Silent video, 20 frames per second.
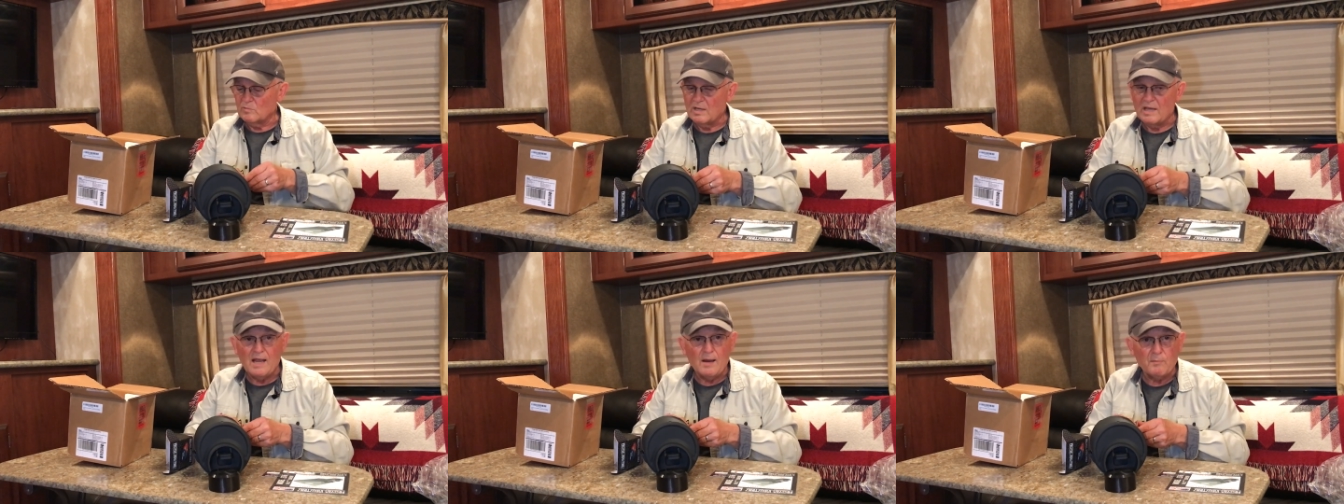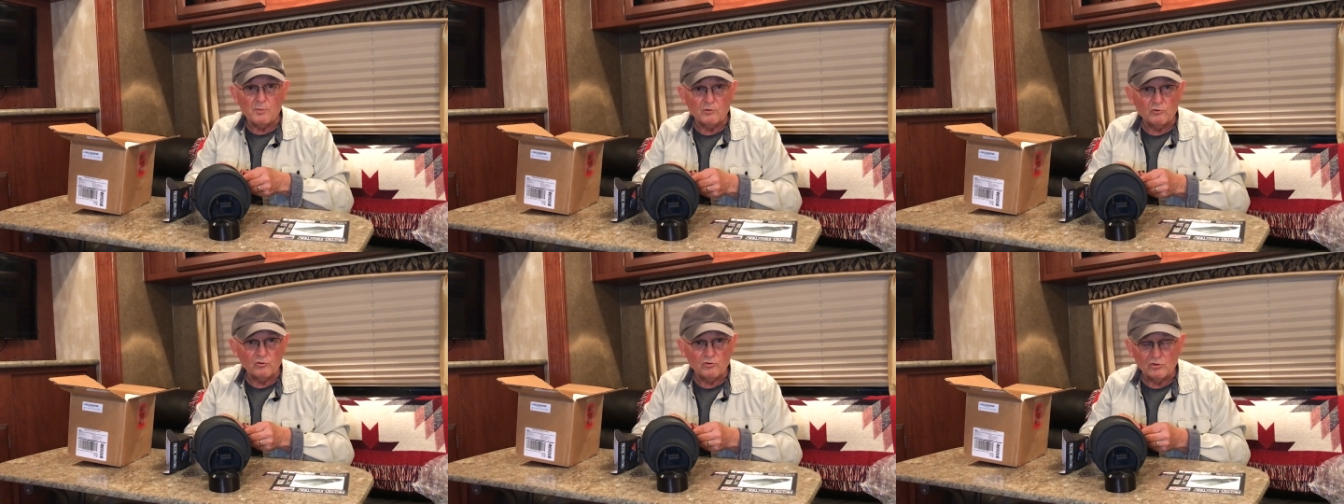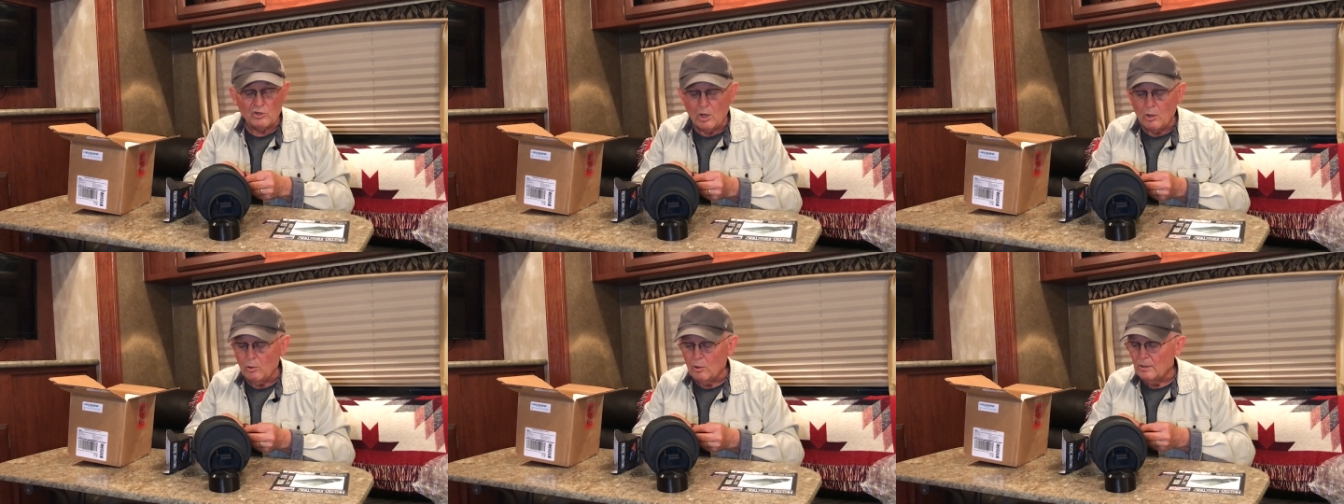camper
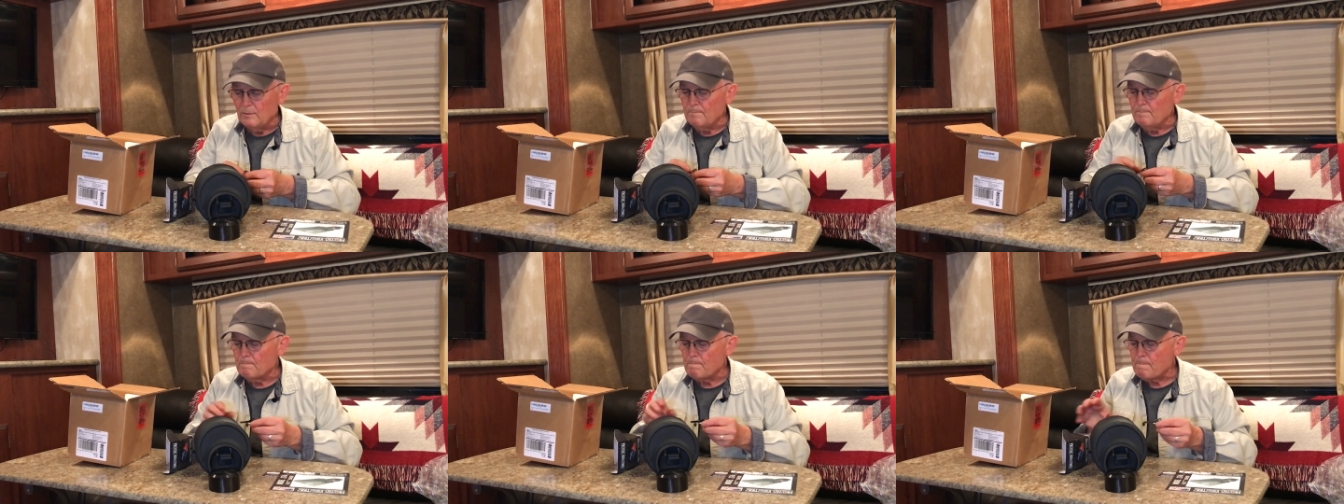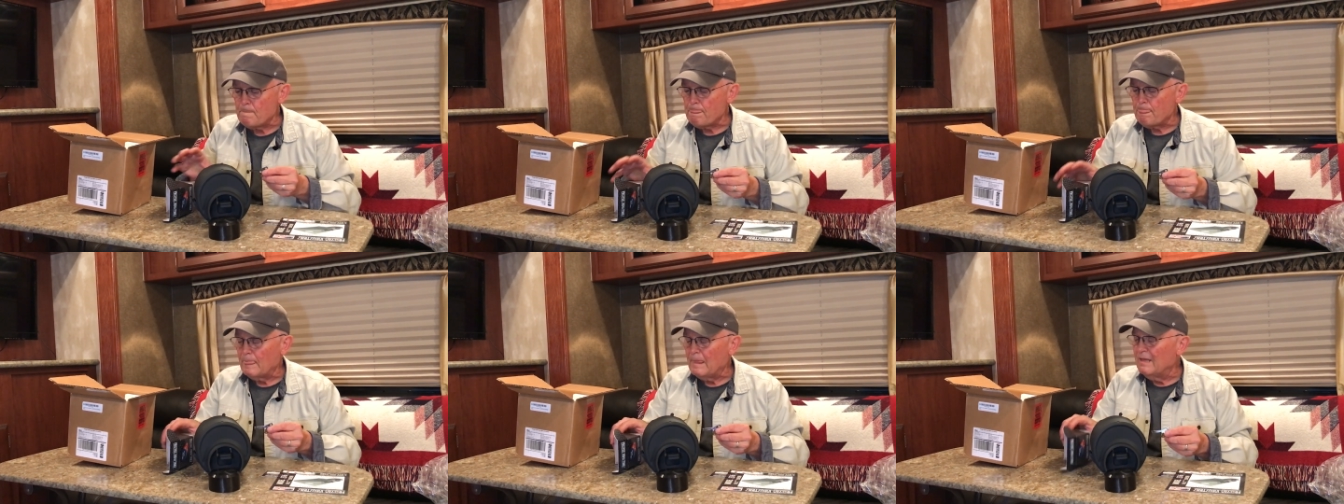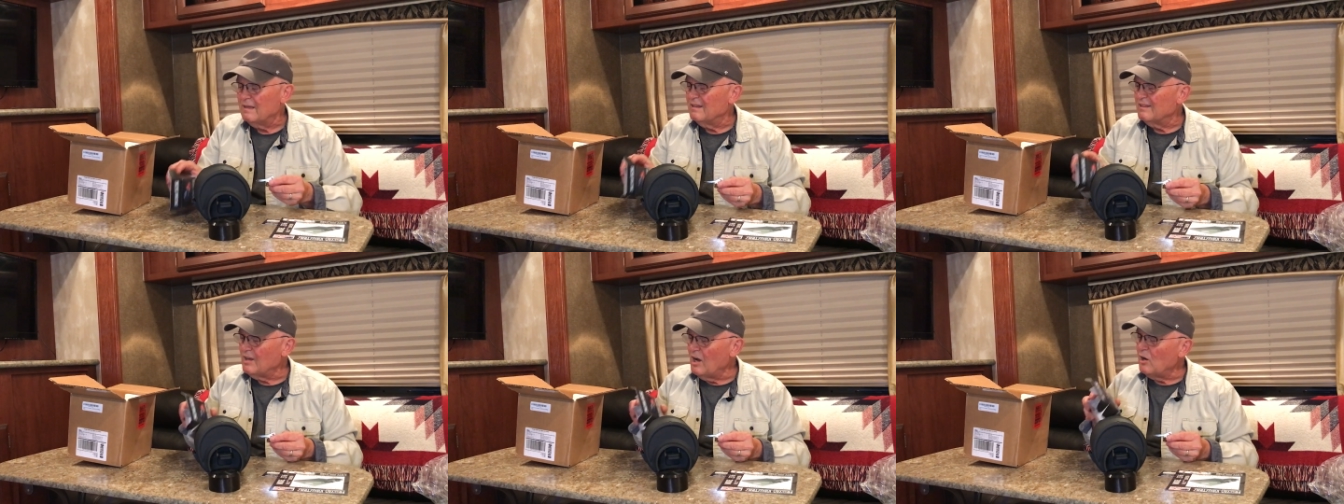stolen.
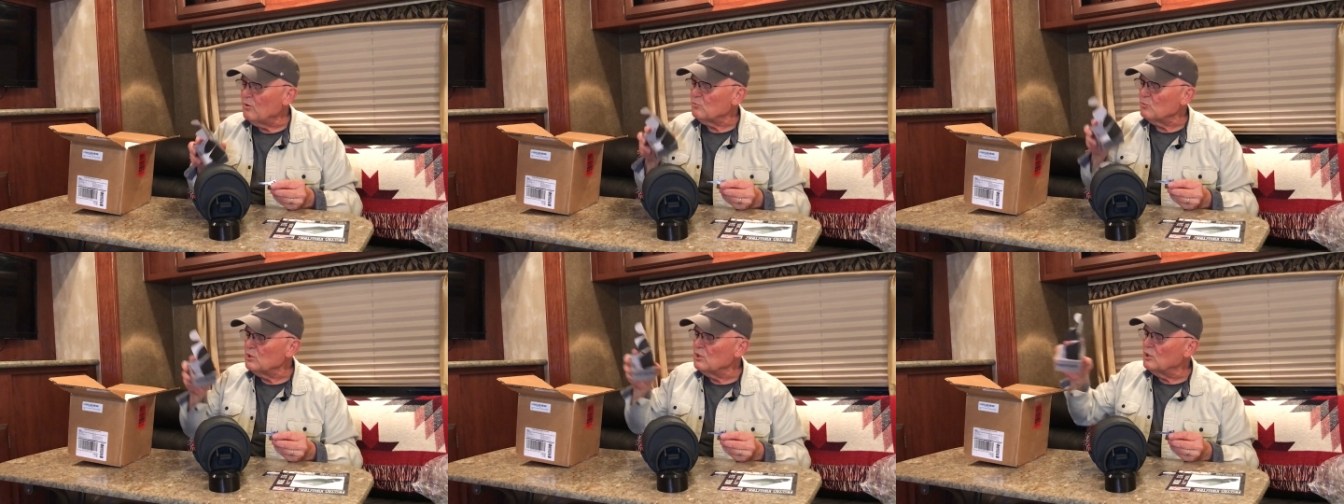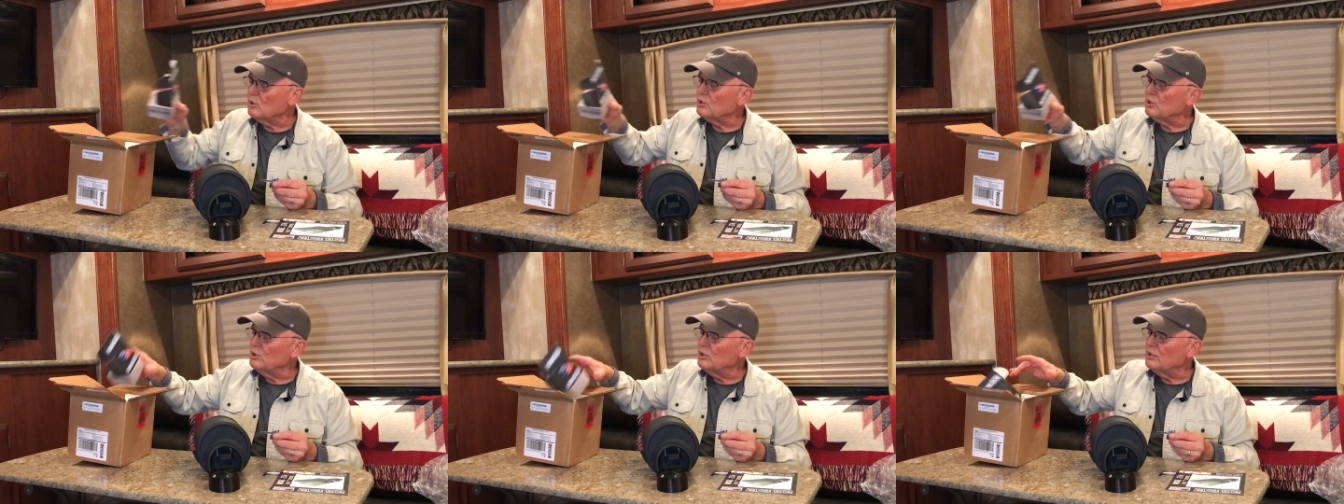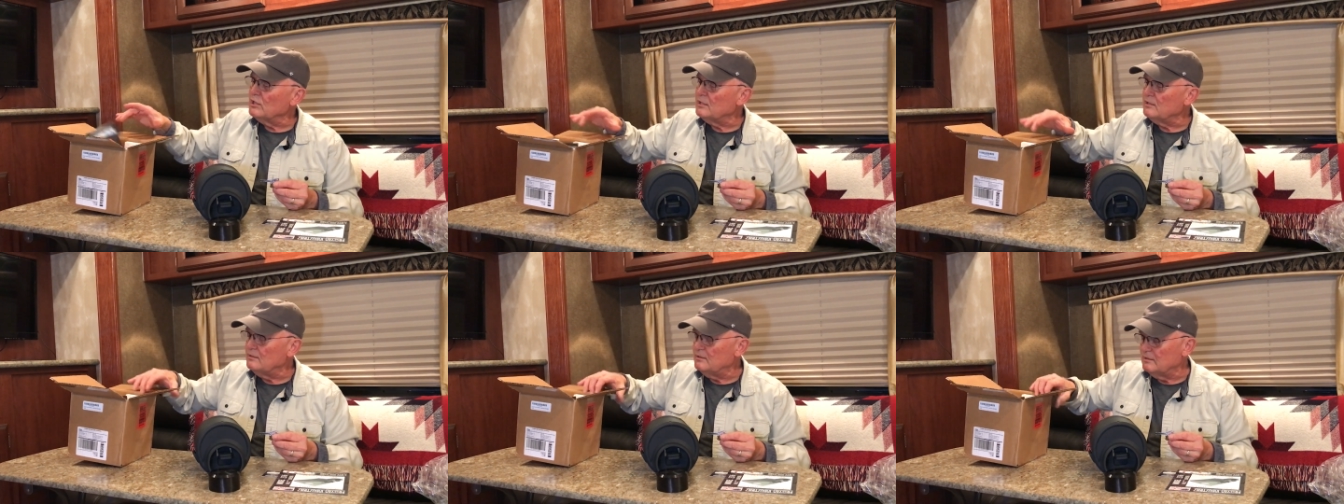There aren't real
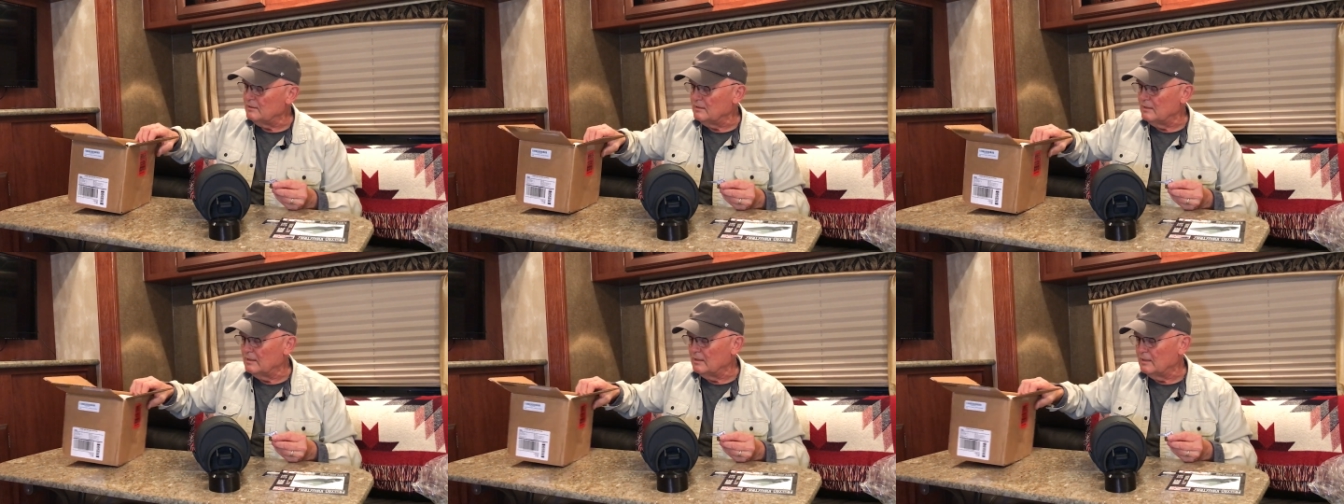good